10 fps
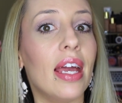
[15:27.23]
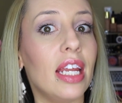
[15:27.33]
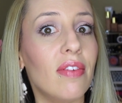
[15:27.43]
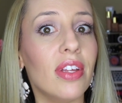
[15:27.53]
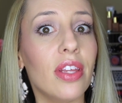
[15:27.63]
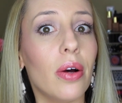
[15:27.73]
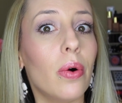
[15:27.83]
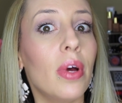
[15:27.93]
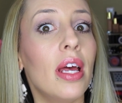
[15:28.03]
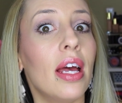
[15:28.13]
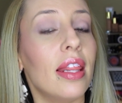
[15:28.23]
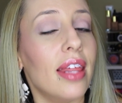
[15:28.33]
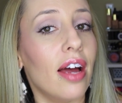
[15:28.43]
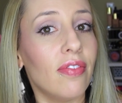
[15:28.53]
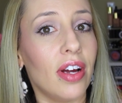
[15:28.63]
And even though
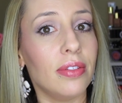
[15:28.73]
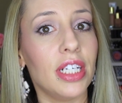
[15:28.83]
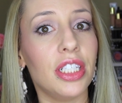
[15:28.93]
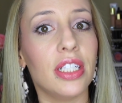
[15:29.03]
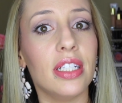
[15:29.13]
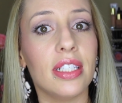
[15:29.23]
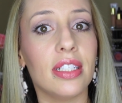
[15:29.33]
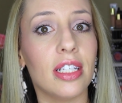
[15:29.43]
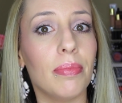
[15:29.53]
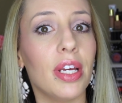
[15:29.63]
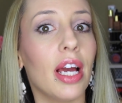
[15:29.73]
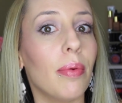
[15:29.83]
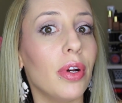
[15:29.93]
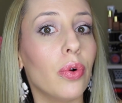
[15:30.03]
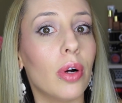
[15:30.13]
that foundation isn't something I
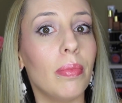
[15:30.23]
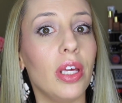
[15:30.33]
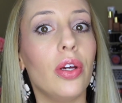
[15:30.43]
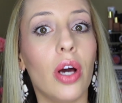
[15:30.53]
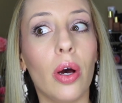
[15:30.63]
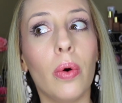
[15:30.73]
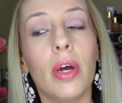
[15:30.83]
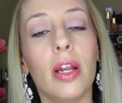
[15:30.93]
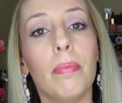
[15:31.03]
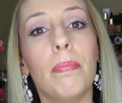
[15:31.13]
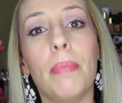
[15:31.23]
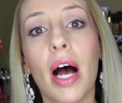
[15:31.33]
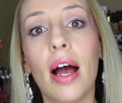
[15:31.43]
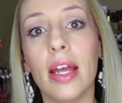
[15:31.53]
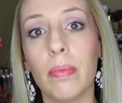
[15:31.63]
would normally go and
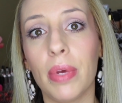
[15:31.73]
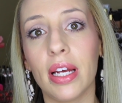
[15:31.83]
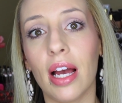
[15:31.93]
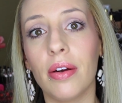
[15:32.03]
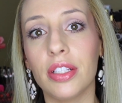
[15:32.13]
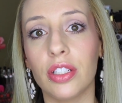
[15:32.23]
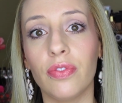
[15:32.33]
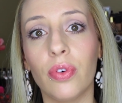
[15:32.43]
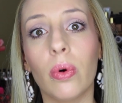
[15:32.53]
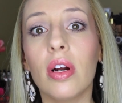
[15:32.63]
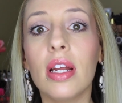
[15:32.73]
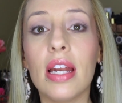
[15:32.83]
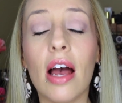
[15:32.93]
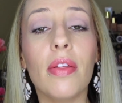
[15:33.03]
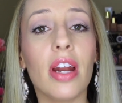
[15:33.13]
buy and pick out at Sephora,
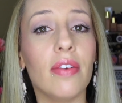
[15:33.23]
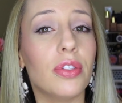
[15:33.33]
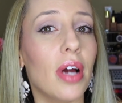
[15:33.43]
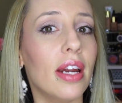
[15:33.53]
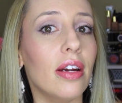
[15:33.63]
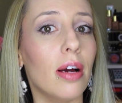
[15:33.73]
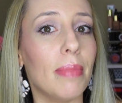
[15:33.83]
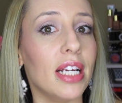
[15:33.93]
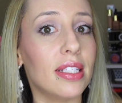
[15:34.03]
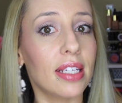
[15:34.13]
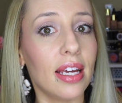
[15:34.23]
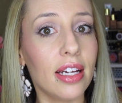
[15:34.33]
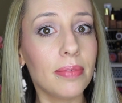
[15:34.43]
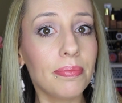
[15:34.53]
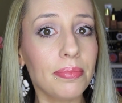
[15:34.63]
now that I've tried it on my
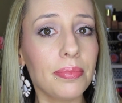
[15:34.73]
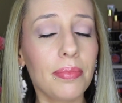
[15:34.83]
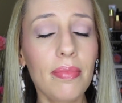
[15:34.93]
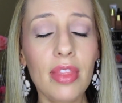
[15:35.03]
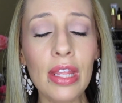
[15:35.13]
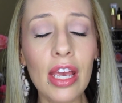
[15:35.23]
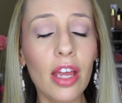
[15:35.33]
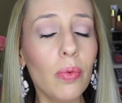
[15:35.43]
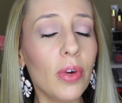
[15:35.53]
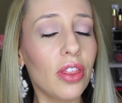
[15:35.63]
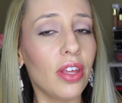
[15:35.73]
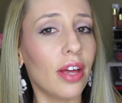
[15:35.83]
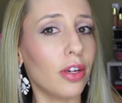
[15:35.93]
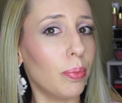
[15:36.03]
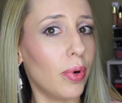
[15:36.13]
skin and with the
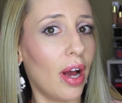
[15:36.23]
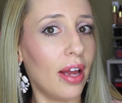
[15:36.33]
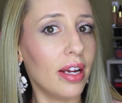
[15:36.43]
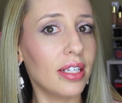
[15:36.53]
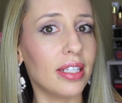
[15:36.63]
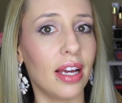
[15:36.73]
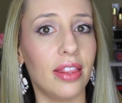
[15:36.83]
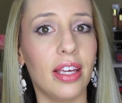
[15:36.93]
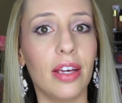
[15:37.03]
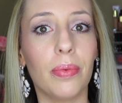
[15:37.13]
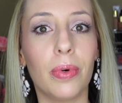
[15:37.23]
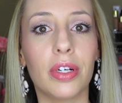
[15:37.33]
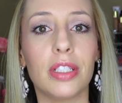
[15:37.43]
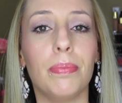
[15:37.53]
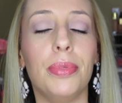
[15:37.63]
other products, I think it
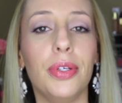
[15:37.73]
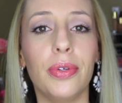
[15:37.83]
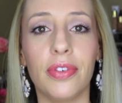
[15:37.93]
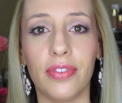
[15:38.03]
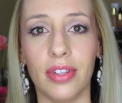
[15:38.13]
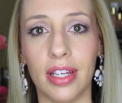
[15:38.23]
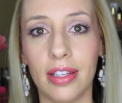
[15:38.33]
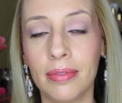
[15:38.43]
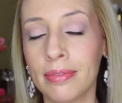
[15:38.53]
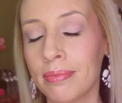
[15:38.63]
works beautifully.